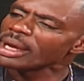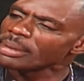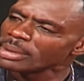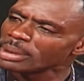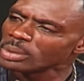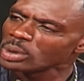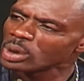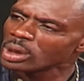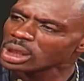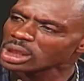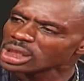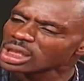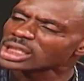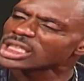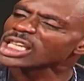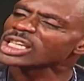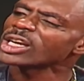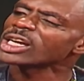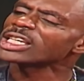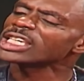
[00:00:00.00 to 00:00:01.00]
make me broke. You
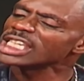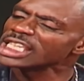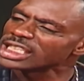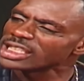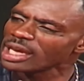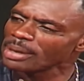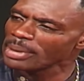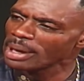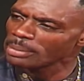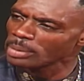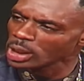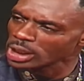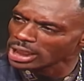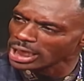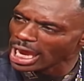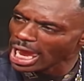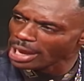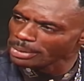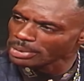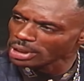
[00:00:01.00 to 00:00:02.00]
think a DJ make money
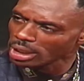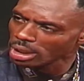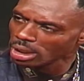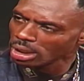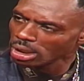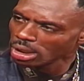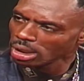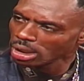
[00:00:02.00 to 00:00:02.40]
like me?